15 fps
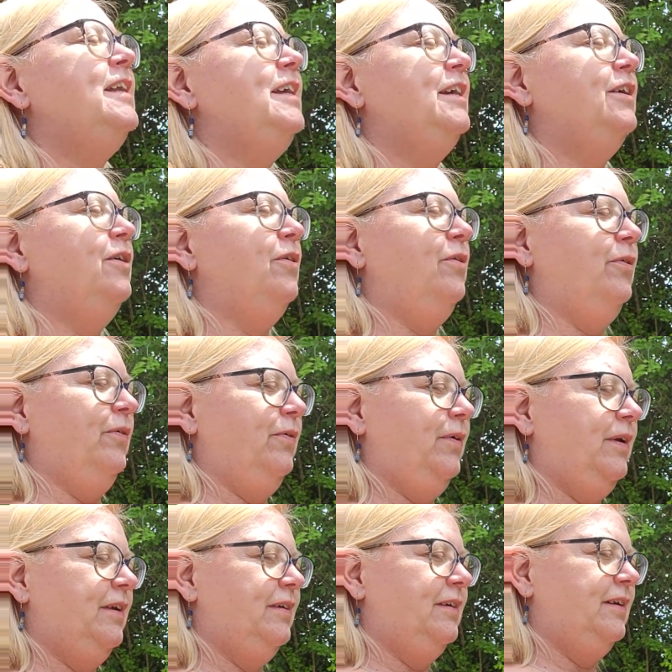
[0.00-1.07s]
it go
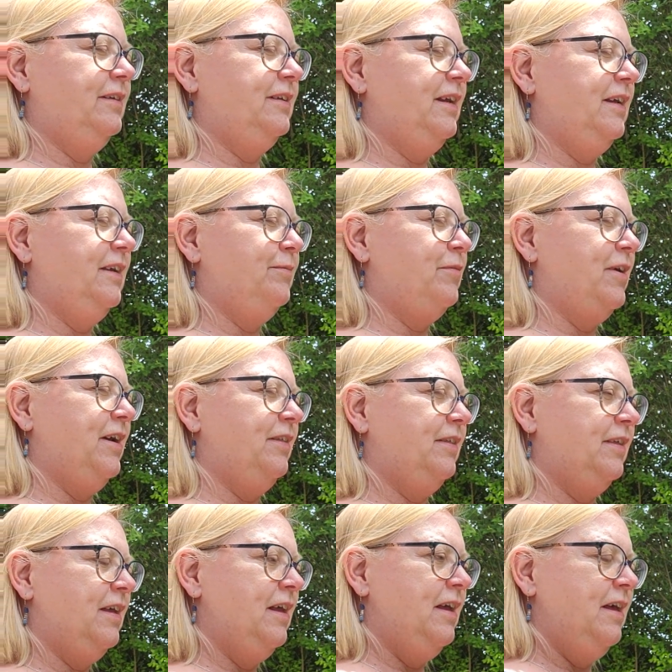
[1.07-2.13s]
and take a breath.
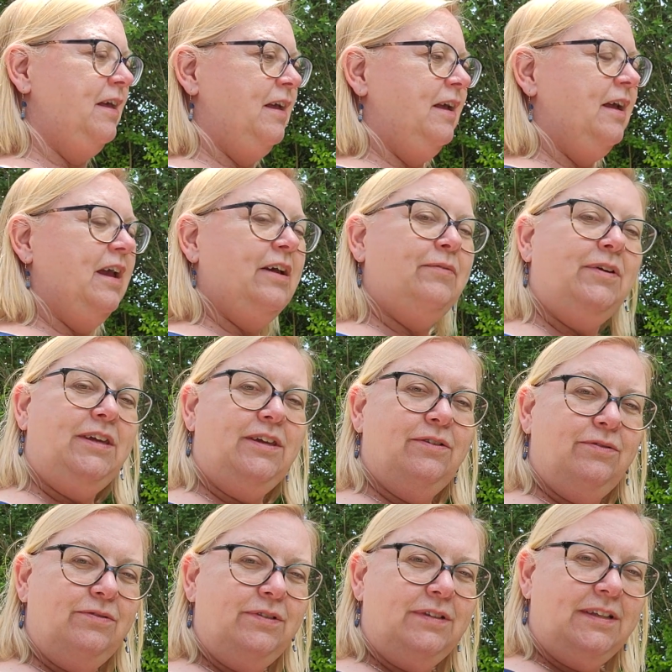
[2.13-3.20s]
And we
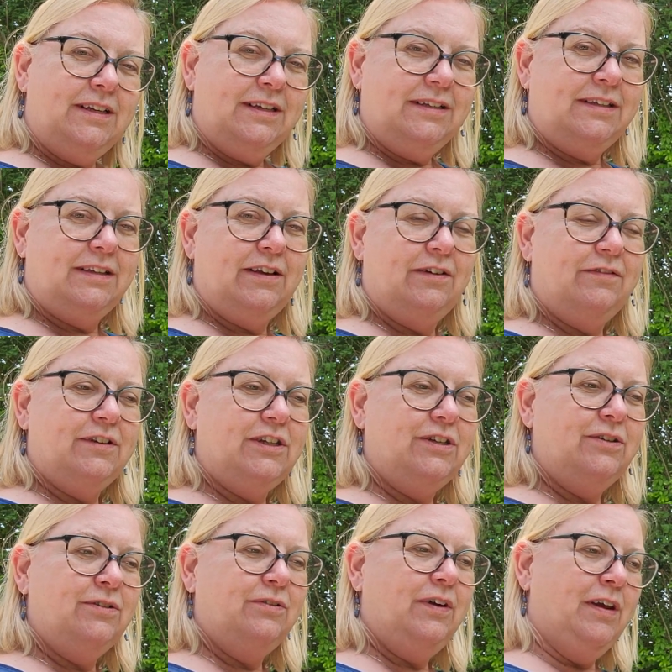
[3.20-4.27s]
use this
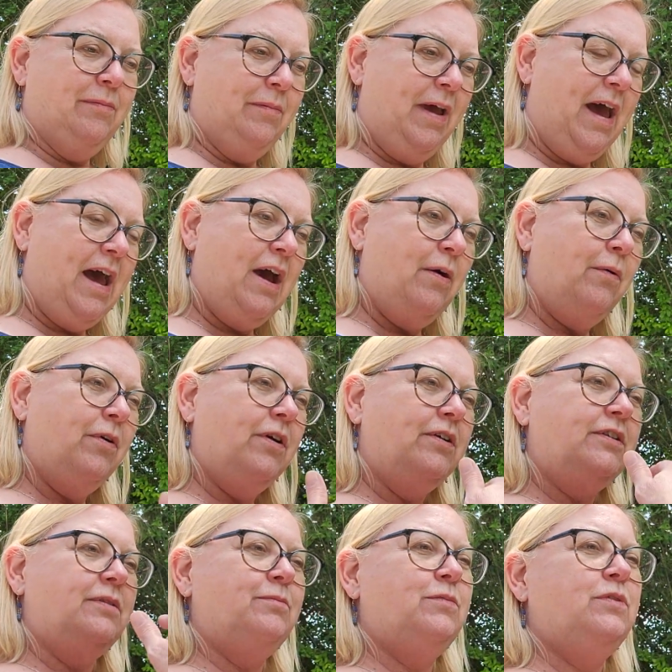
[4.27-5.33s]
to empower,
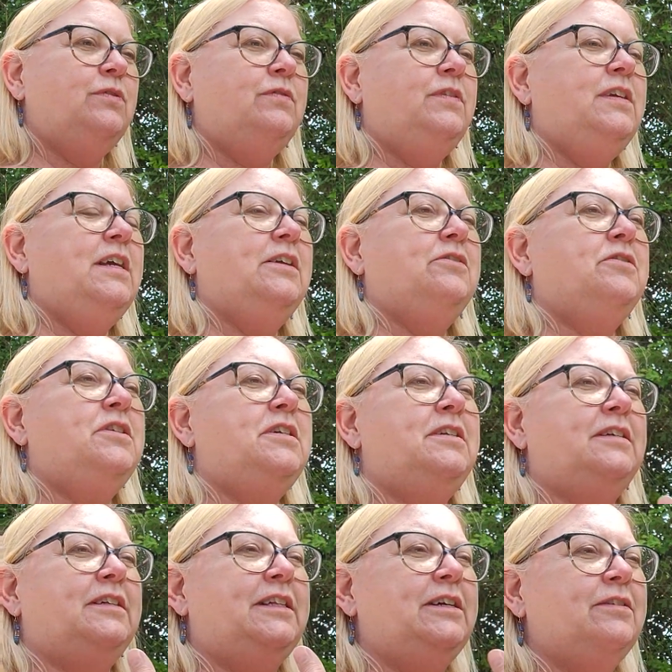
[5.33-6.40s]
to move the energy, to
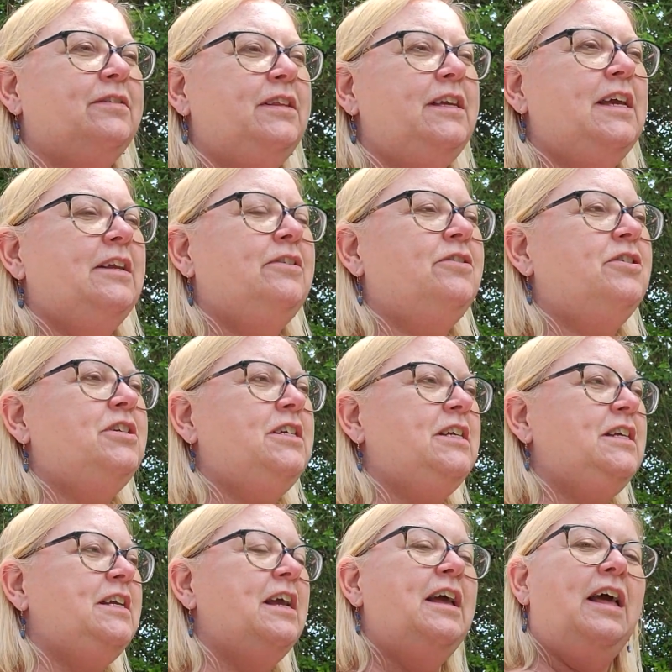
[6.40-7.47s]
clear the
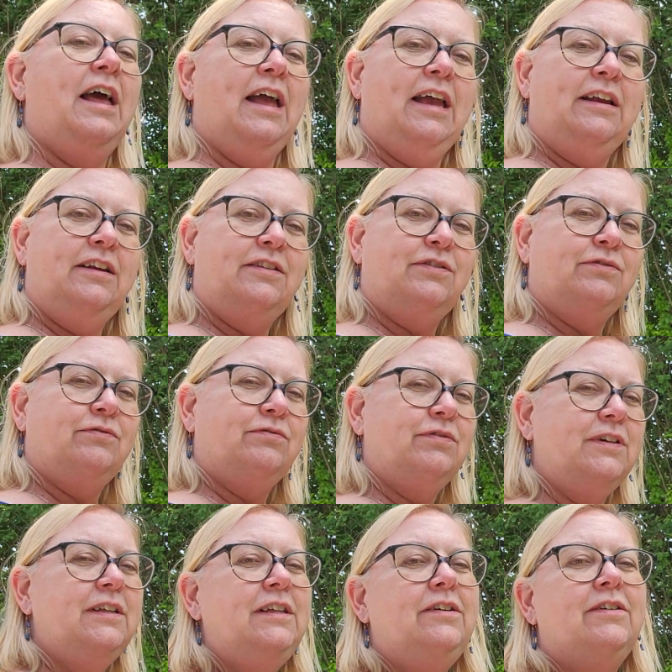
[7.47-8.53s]
energy. And it's a
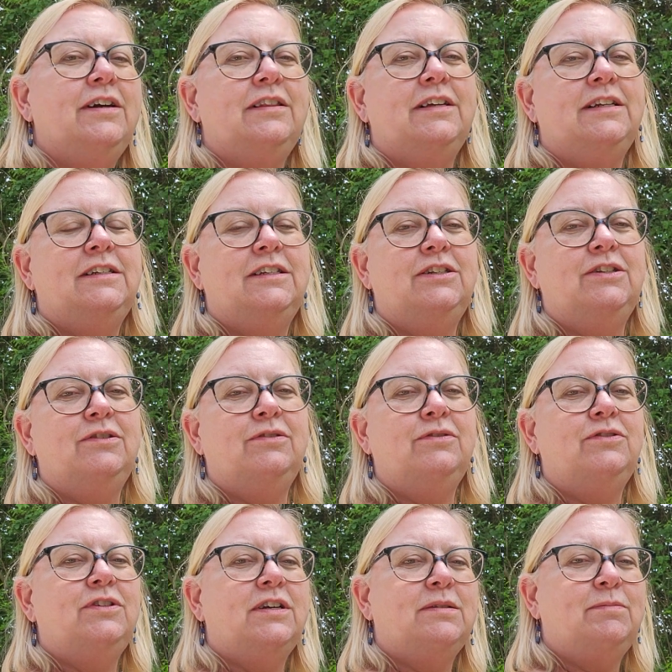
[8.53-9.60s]
really great thing to do
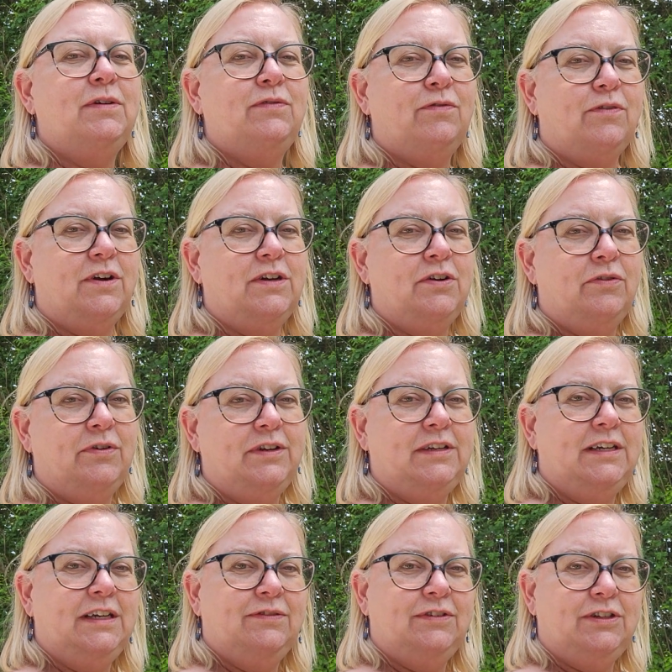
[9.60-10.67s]
just before you're going to
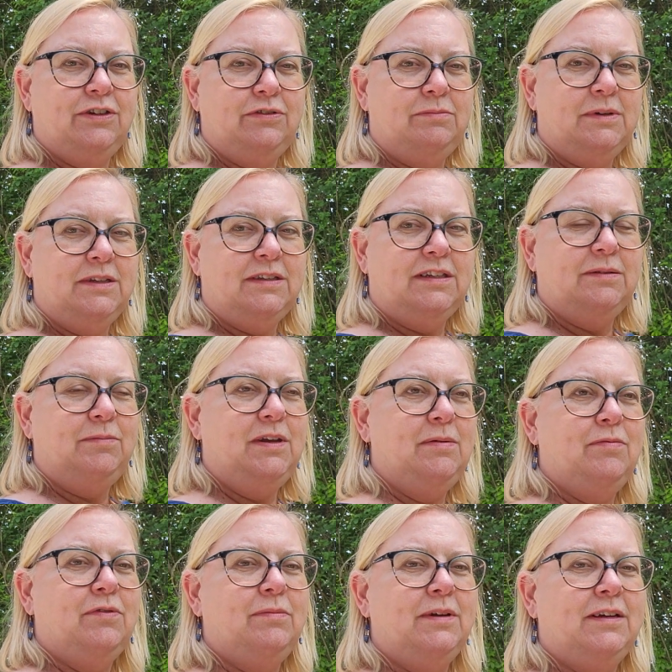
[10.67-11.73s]
give attunements to
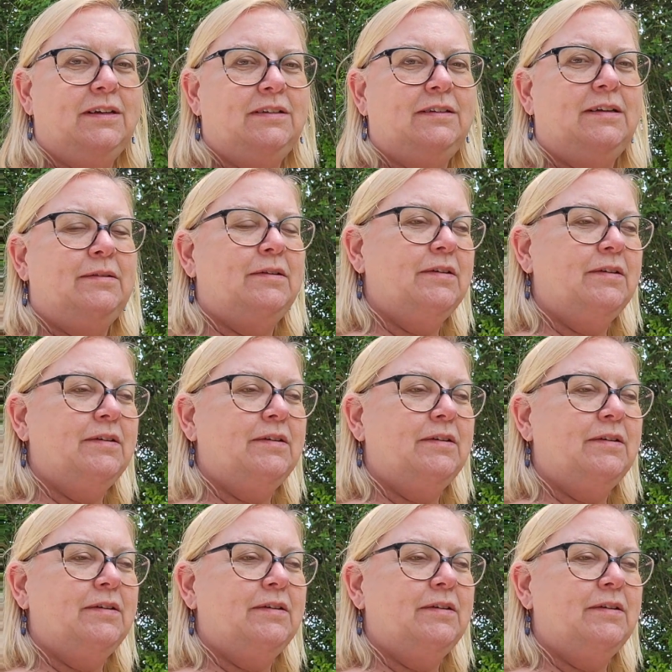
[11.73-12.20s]
people, because it